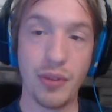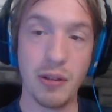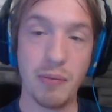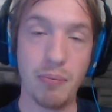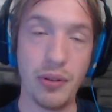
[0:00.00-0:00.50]

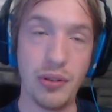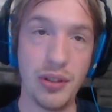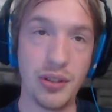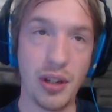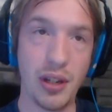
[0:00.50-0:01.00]
But
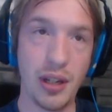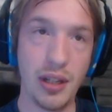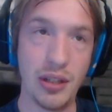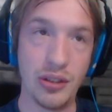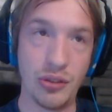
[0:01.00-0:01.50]
this guy
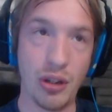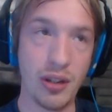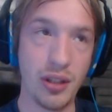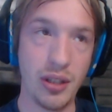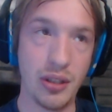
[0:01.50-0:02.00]
is
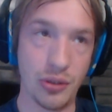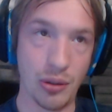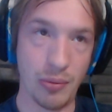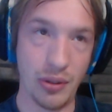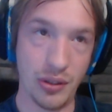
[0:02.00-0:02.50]
doggedly
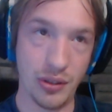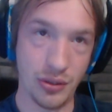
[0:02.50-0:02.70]
determined